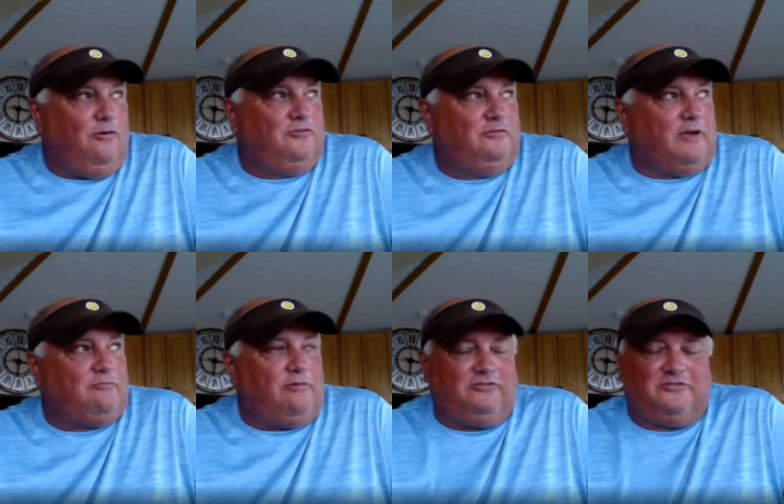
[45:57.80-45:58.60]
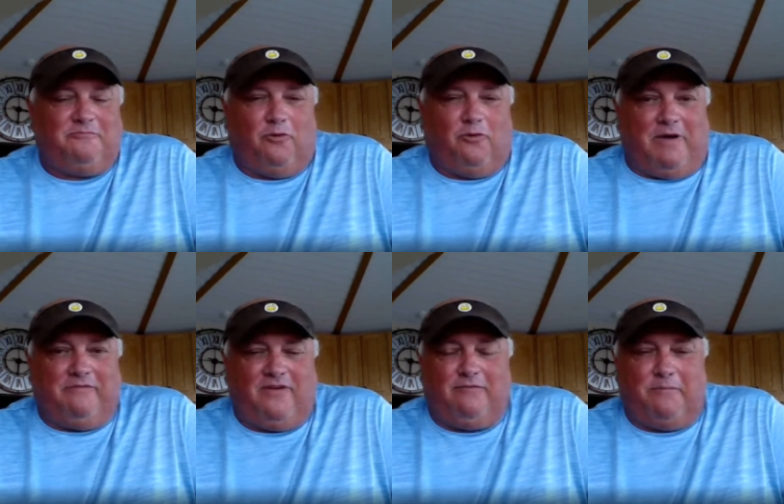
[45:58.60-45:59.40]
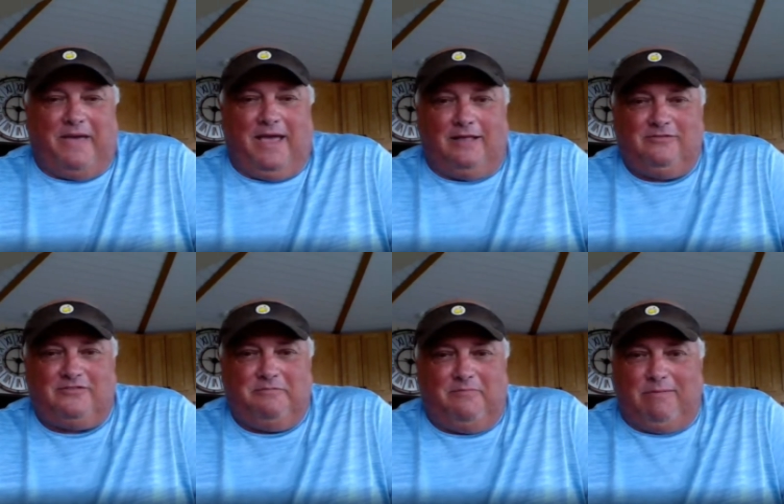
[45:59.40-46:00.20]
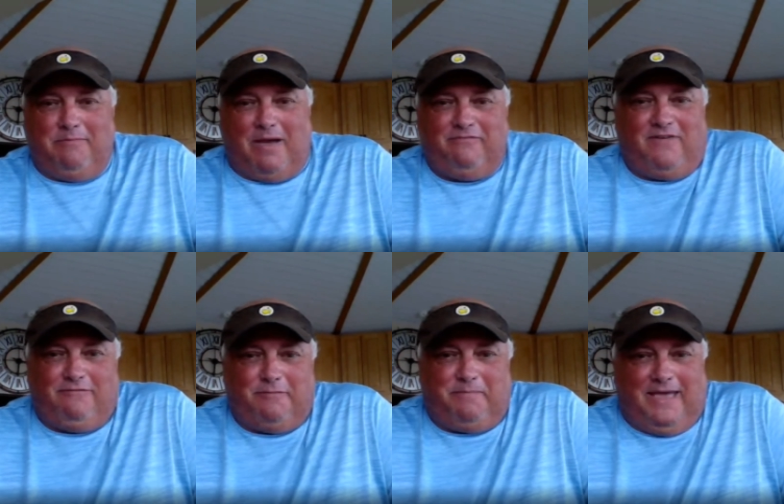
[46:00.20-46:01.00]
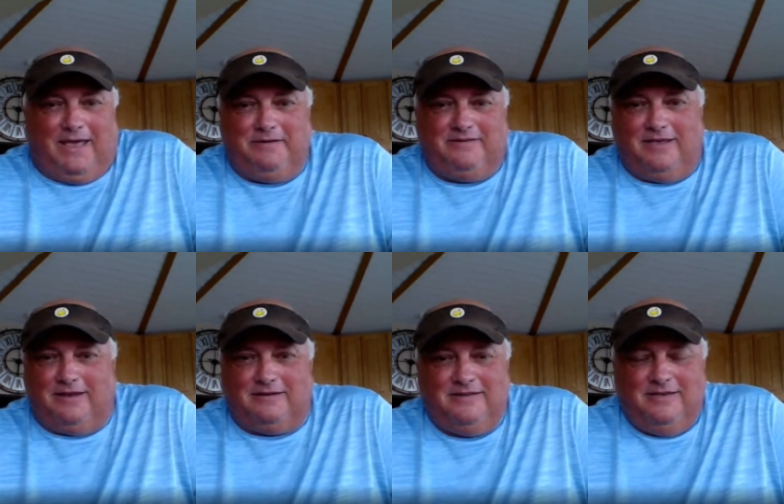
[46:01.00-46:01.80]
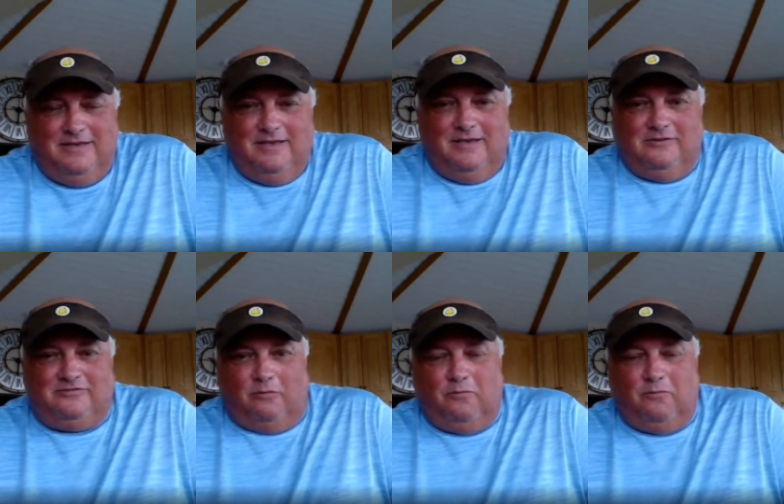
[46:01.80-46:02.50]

you like Rush is one of my favorite bands, and maybe my favorite band, and so we